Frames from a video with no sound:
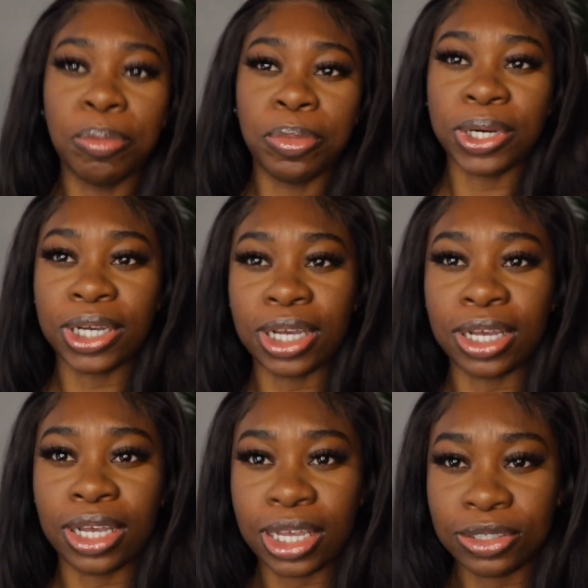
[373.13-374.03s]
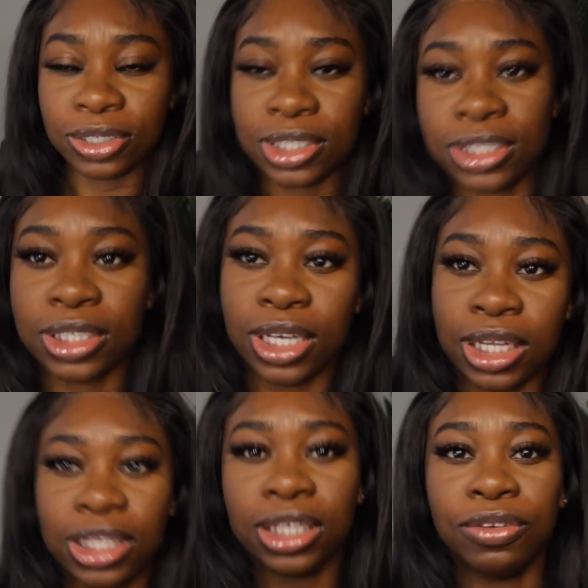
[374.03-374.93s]
But as you can see, I
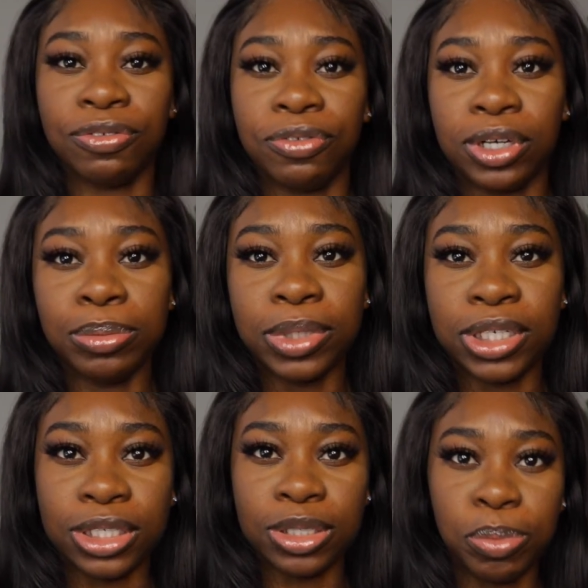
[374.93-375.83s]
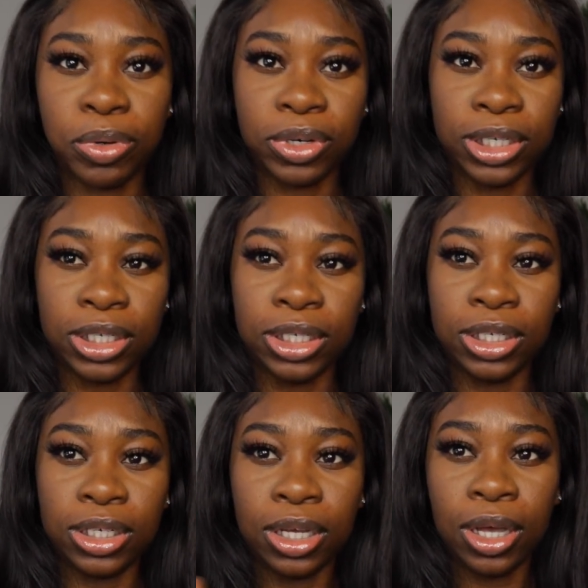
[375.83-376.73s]
think the frame is
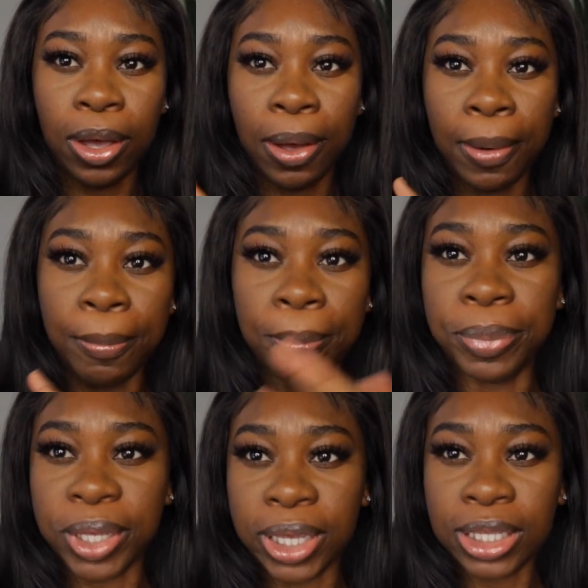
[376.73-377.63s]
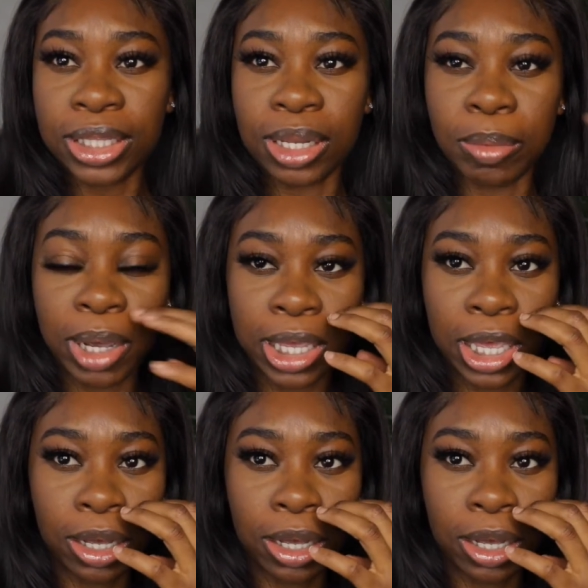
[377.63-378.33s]
pretty big than my